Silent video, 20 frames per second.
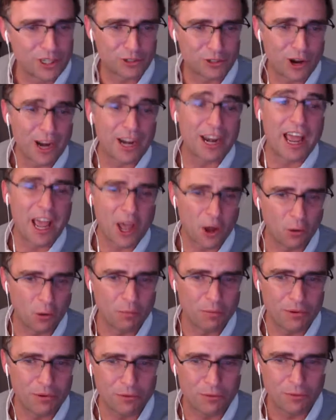trying to
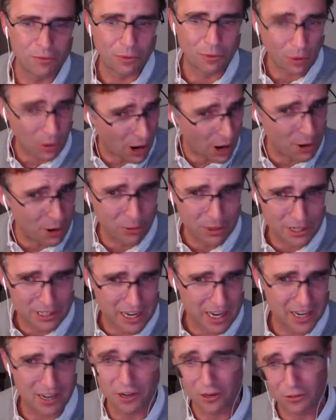help. I
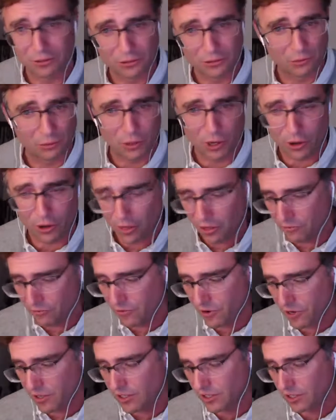always say, we're not the
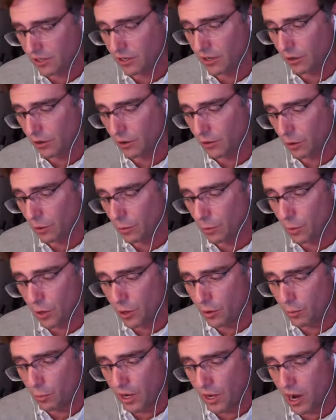first.
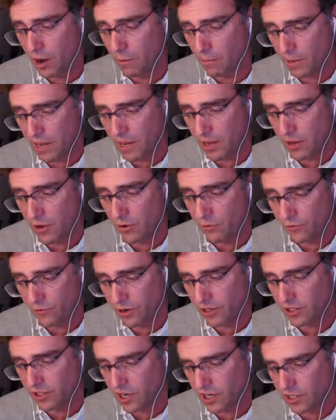We can't be your
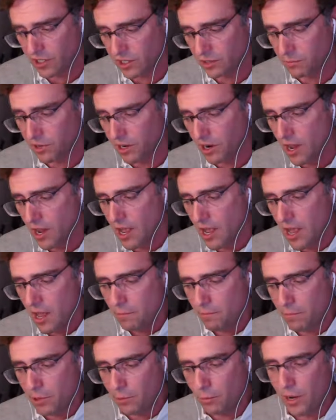first customer,
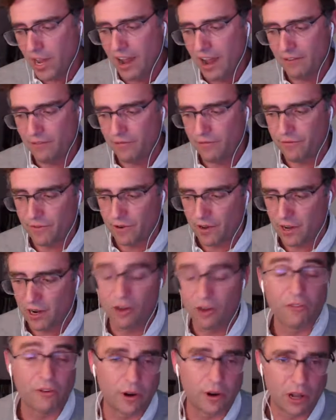but we have
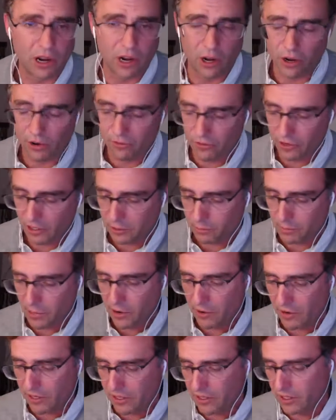a lot of
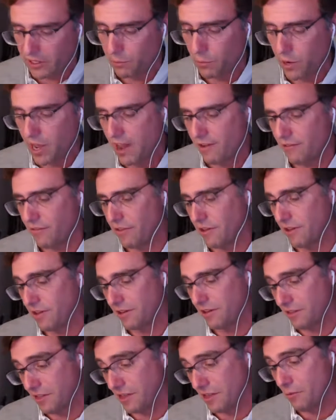experience, and we have
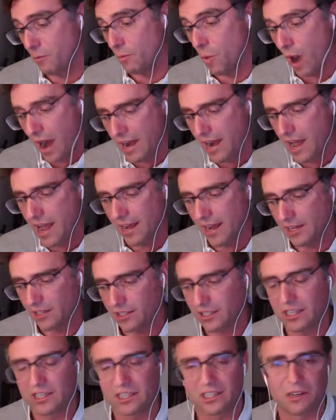the Wayra
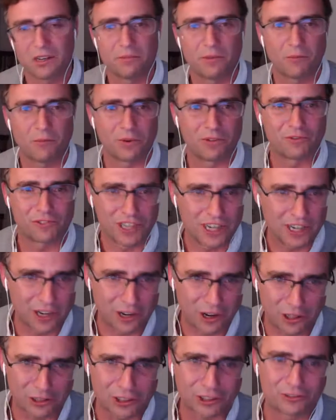ecosystem, and we've
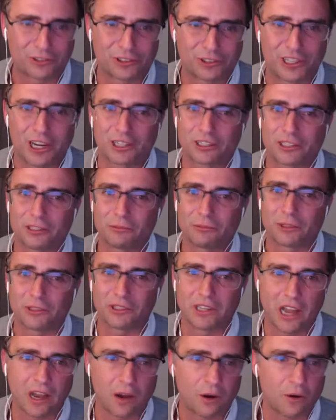seen lots of startups
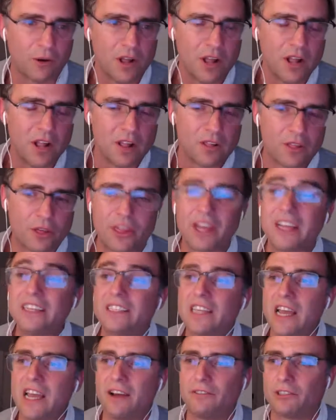and how the
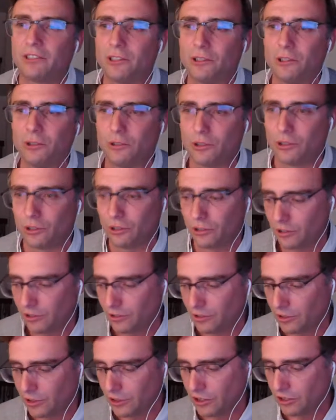things they have to do
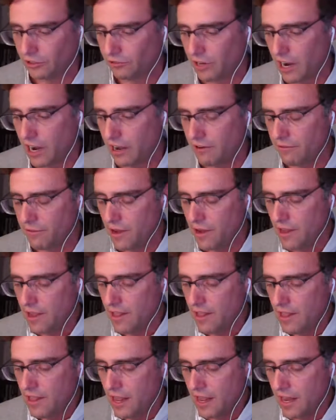to survive,
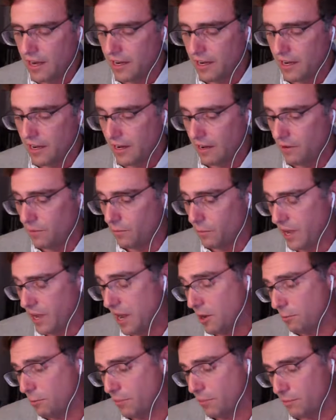and we
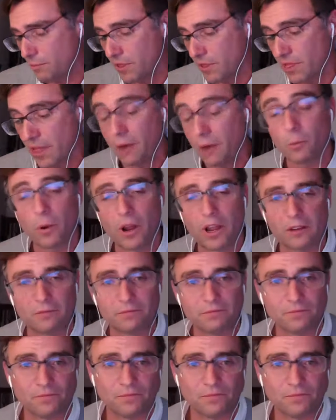help them in that way.